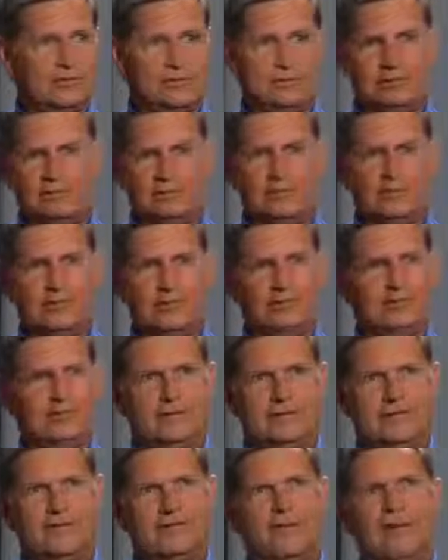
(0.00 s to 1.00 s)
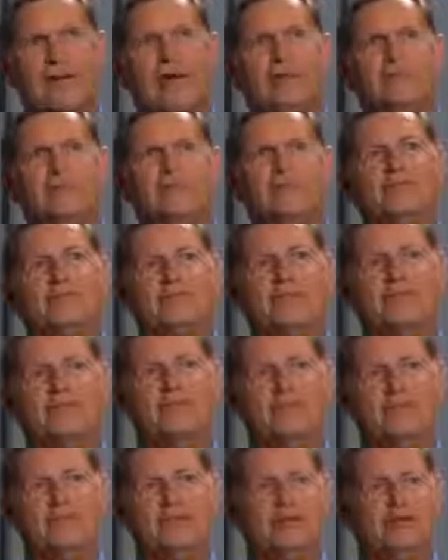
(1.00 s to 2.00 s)
so what happened with the
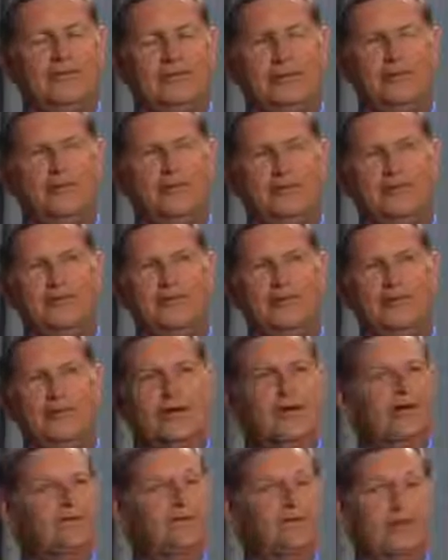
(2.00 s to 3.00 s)
deal about, are you still afraid?